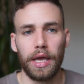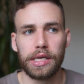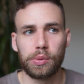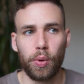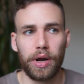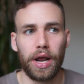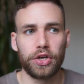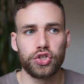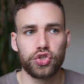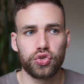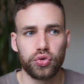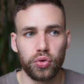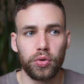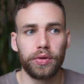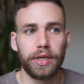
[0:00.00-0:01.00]
It's when I
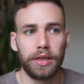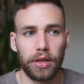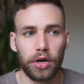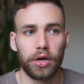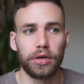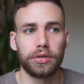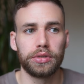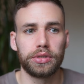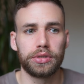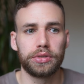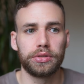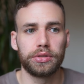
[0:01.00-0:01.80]
truly learned